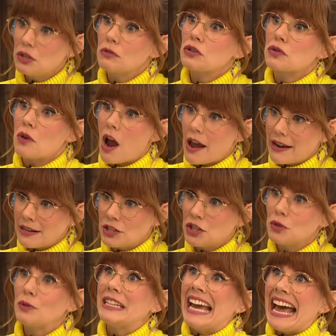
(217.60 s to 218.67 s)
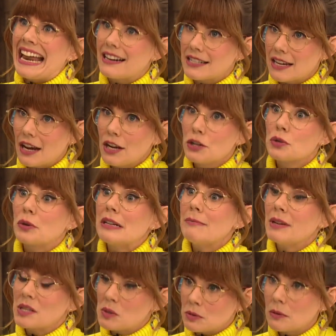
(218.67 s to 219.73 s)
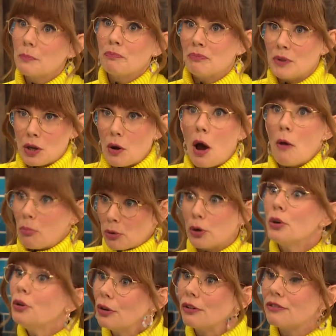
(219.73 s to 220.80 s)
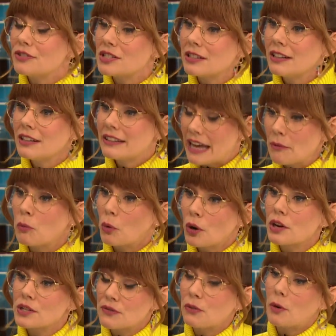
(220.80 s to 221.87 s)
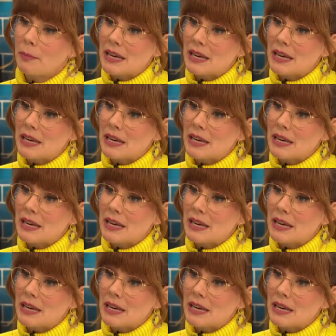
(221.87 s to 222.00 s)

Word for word: too, trying to get treatments approved yes. that works for